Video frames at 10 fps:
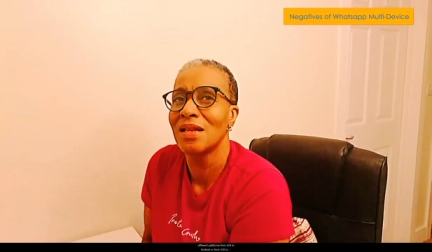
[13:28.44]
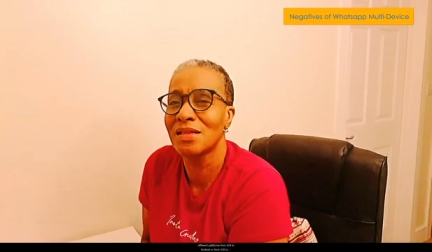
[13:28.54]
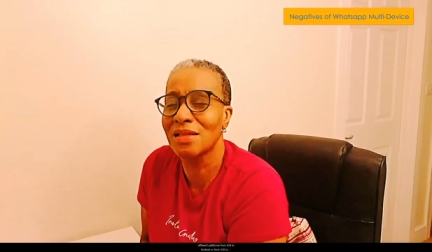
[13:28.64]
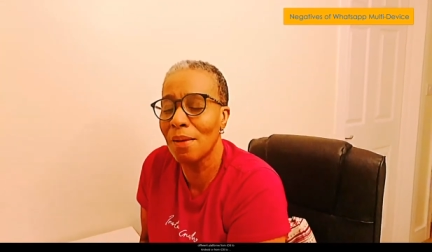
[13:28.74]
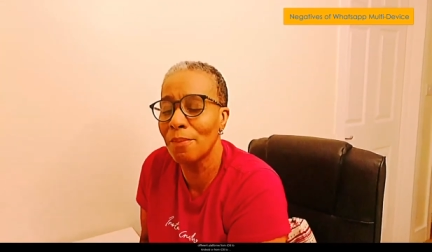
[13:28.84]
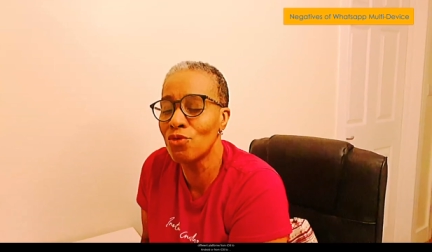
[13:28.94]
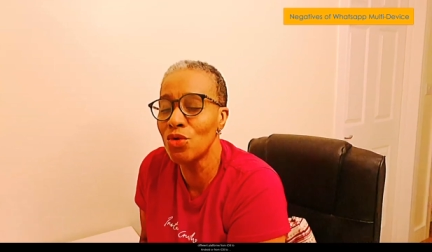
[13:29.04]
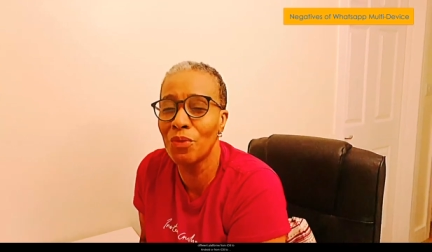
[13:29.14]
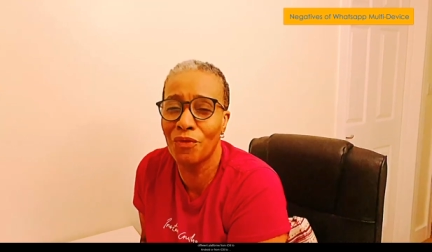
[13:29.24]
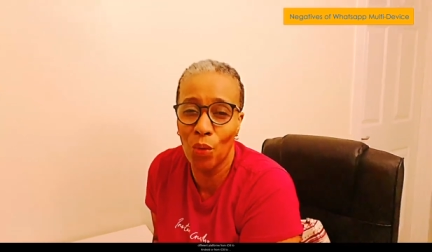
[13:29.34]
some
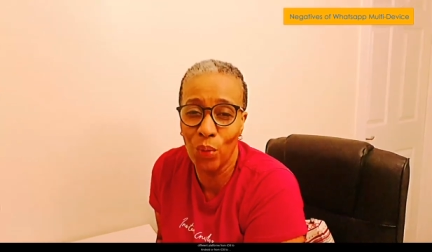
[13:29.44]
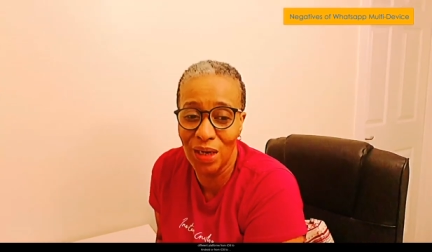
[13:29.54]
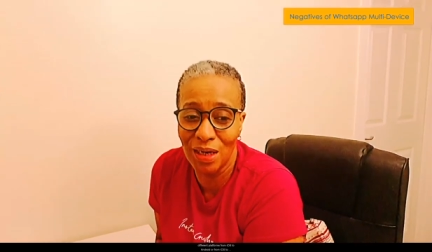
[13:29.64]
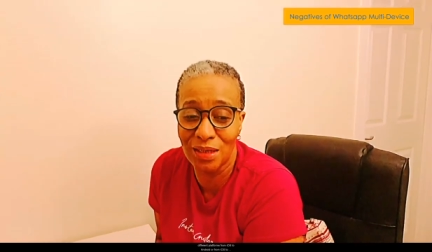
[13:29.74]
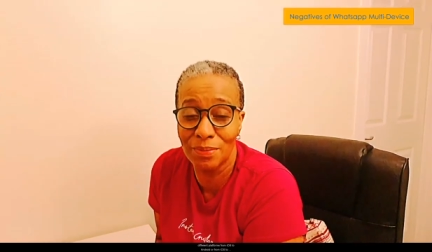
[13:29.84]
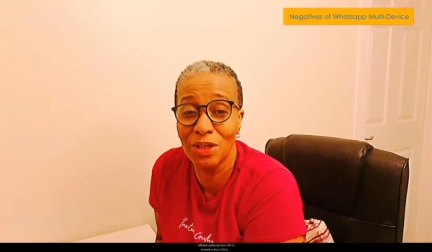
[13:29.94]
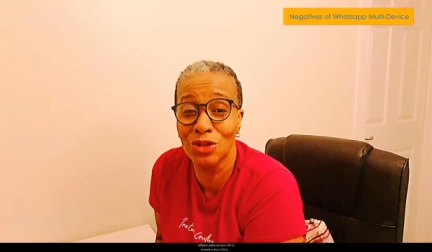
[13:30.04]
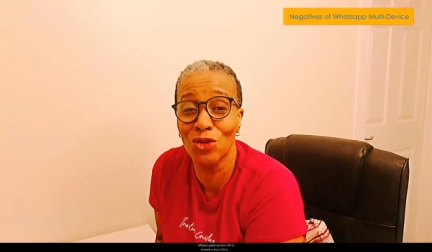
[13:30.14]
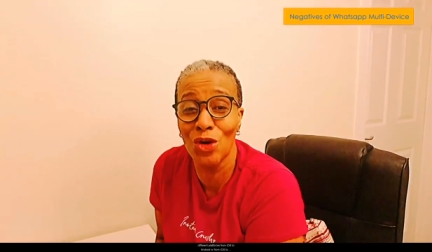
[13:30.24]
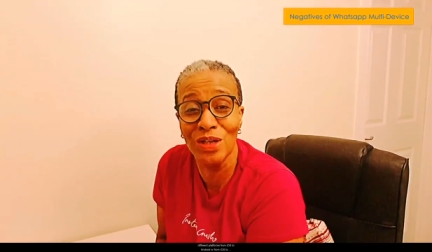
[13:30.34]
room for weakness because
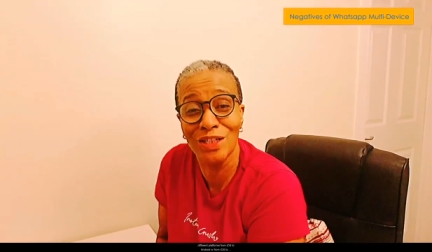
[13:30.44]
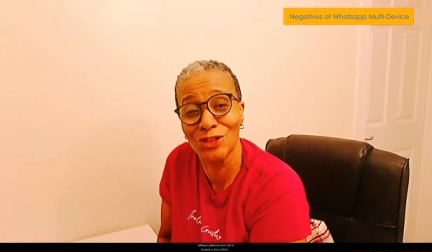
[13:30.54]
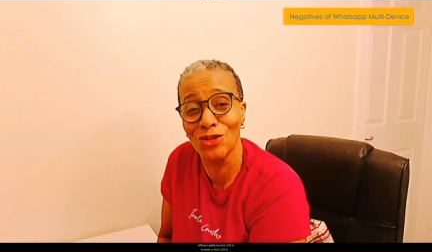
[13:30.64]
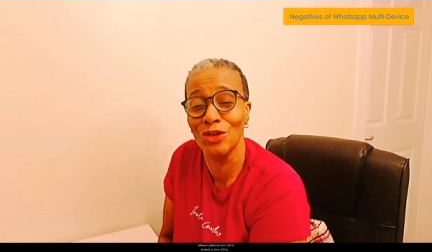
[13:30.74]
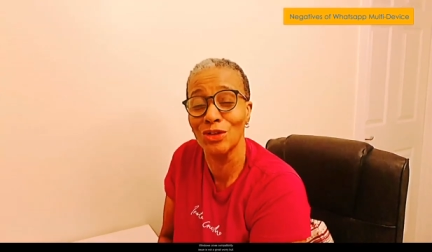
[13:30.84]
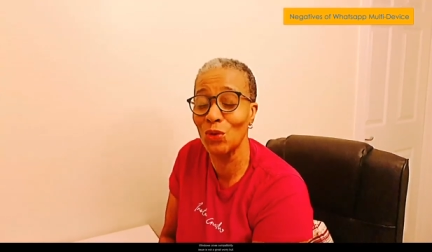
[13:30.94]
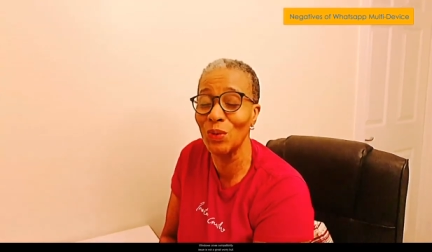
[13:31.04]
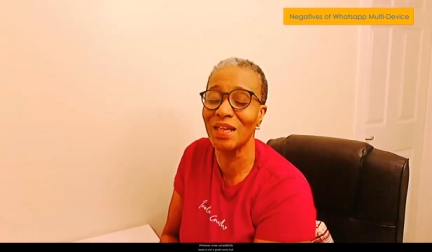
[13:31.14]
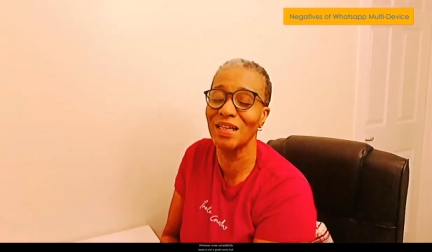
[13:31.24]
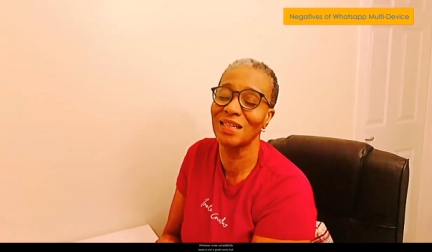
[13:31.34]
you're only as strong as your
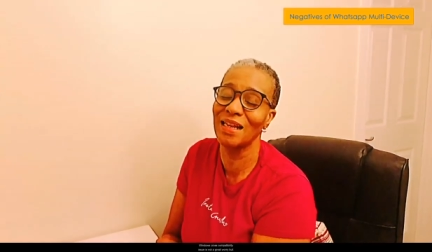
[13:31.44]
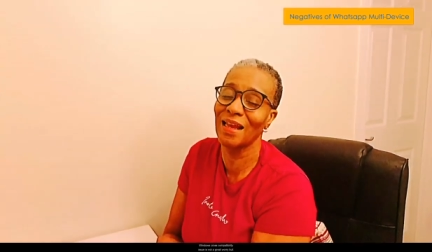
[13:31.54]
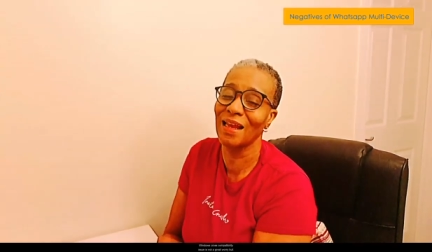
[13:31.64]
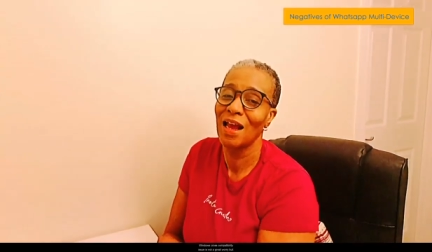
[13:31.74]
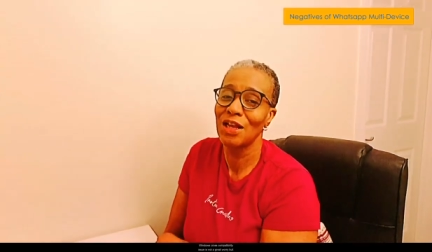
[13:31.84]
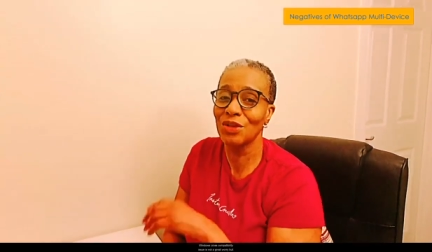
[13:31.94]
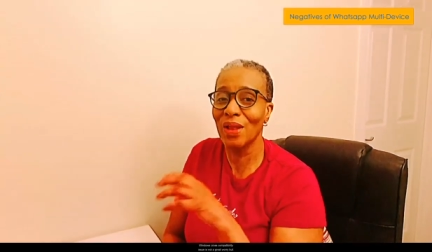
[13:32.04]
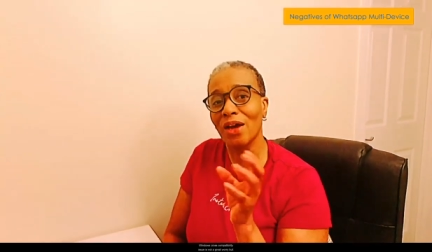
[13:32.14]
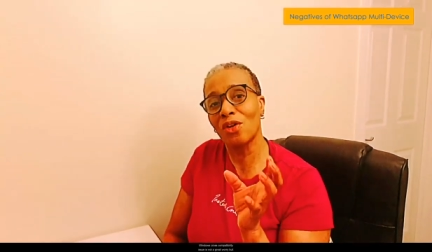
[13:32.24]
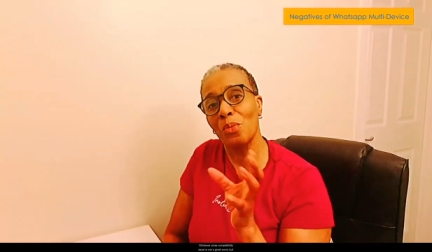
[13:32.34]
weakest link so
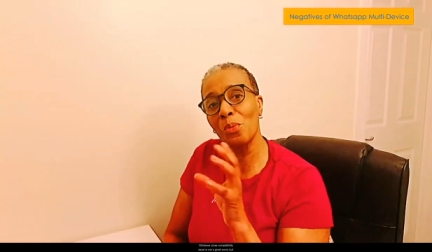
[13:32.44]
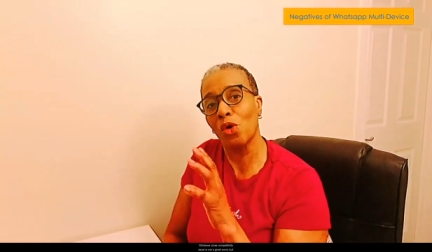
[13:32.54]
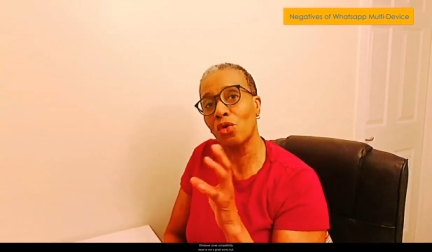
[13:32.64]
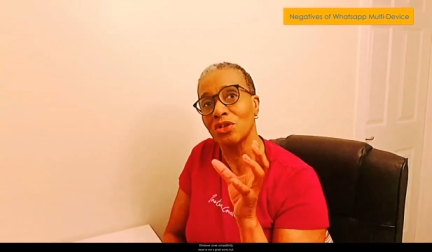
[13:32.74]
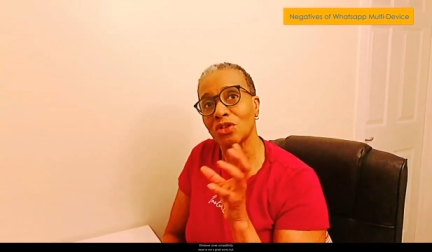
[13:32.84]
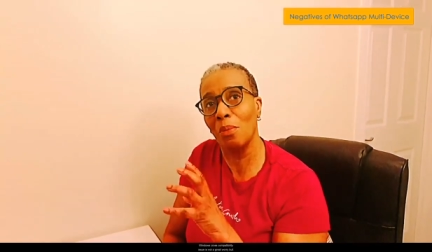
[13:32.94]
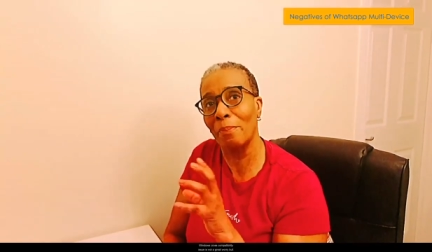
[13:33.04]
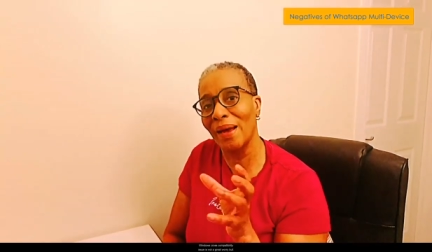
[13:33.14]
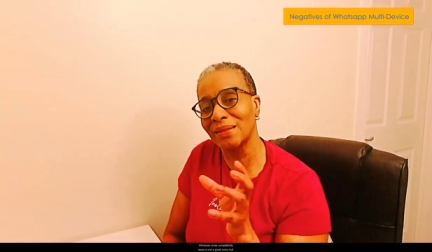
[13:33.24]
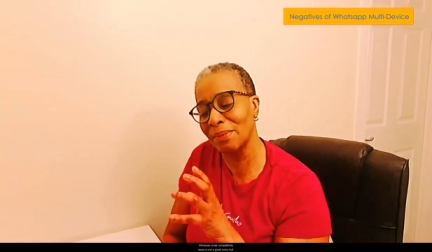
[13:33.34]
that com cross
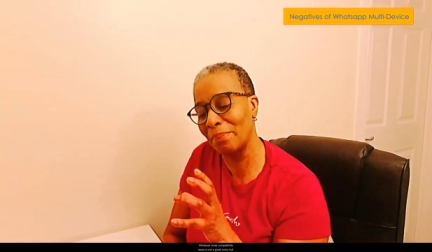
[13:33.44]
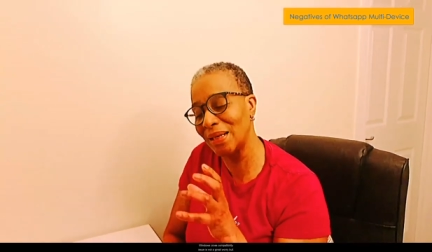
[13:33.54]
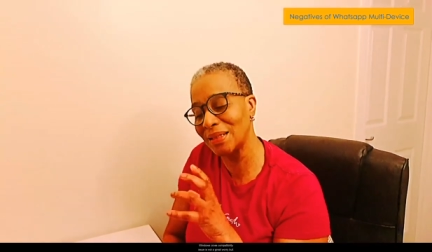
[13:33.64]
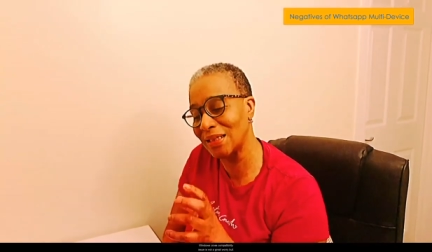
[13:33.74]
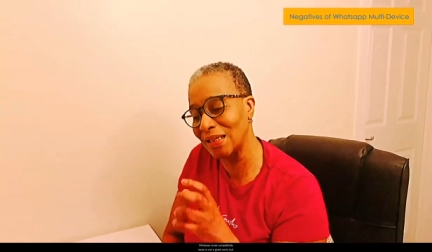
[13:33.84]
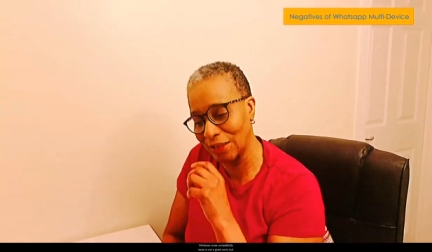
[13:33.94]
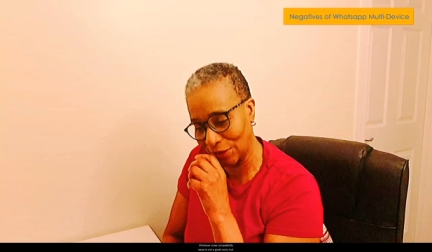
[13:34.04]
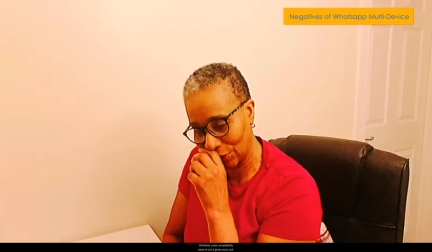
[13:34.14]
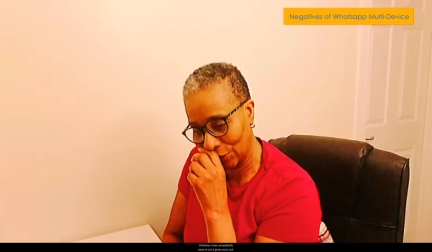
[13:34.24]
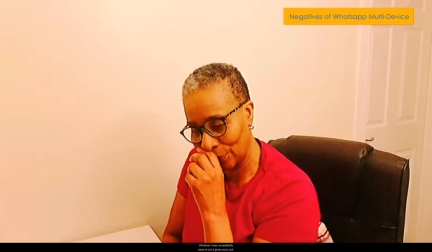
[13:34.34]
compatibility
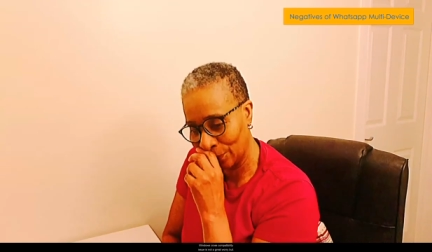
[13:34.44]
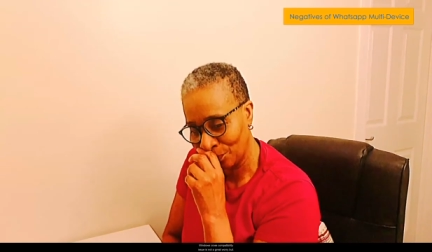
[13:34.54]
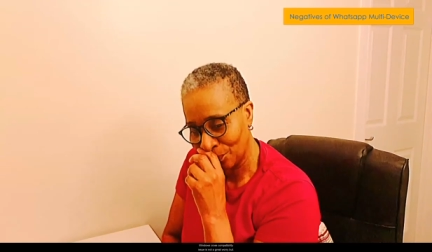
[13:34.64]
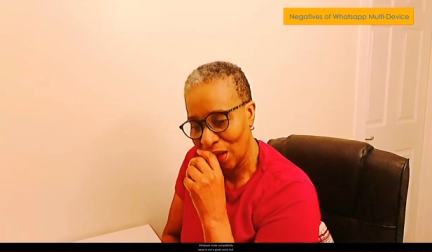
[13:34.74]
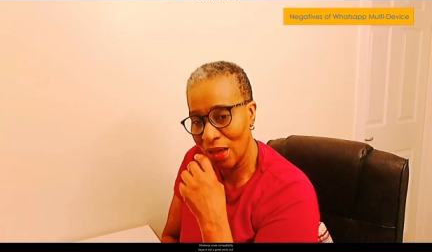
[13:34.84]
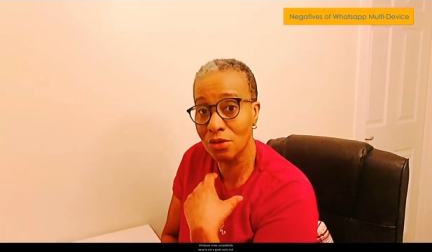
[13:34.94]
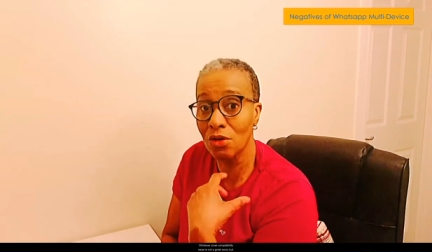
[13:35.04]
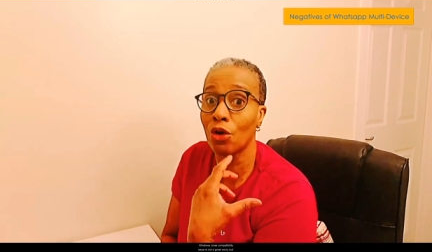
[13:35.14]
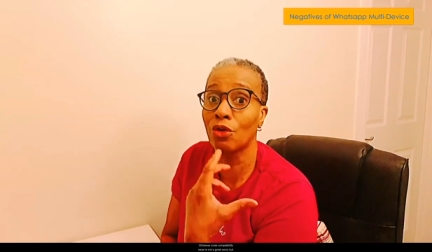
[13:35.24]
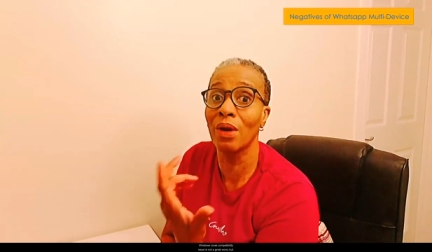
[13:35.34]
issue is
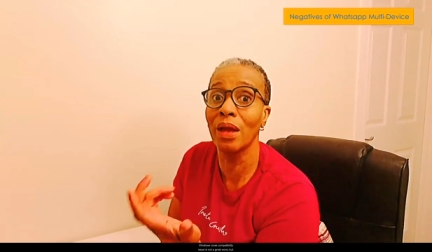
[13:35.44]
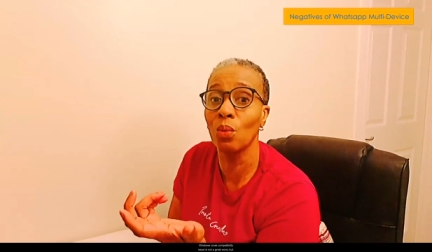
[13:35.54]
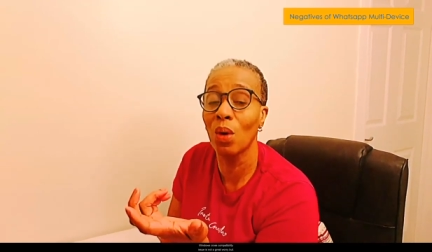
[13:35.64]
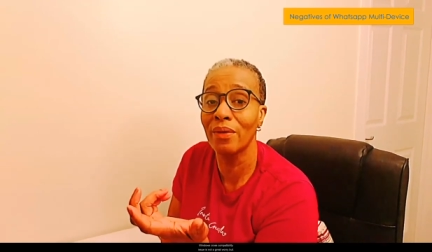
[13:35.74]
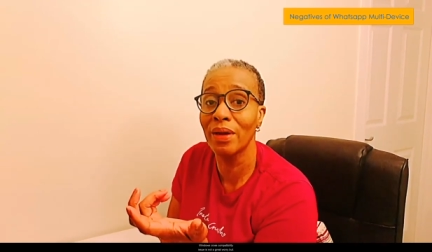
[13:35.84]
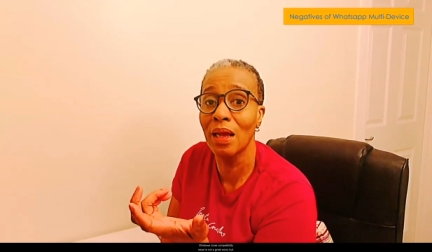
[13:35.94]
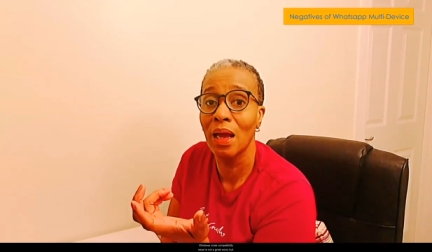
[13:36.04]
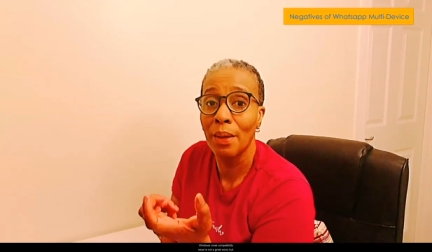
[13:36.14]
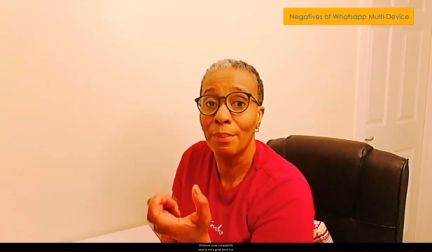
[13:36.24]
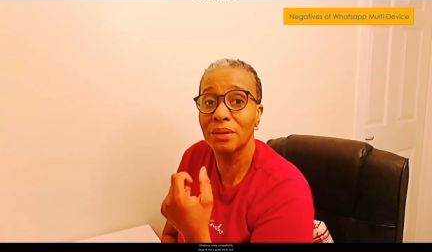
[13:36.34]
not a great worry
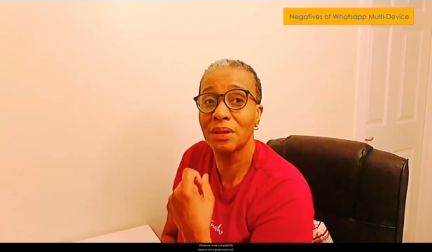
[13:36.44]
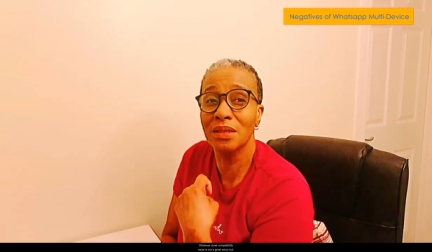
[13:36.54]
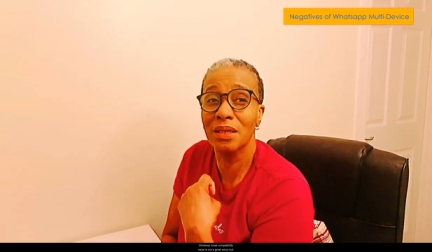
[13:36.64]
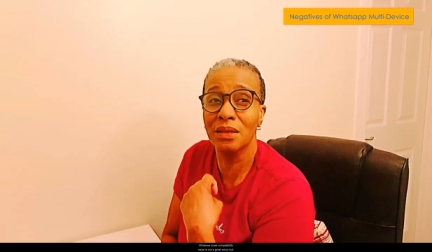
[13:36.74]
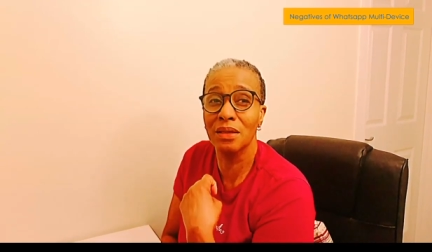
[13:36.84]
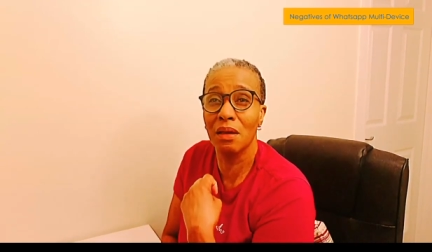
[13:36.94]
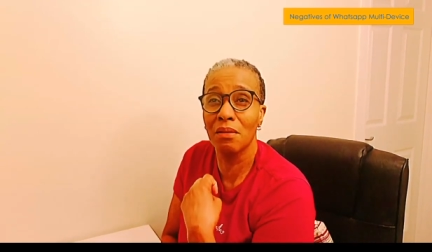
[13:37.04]
but does it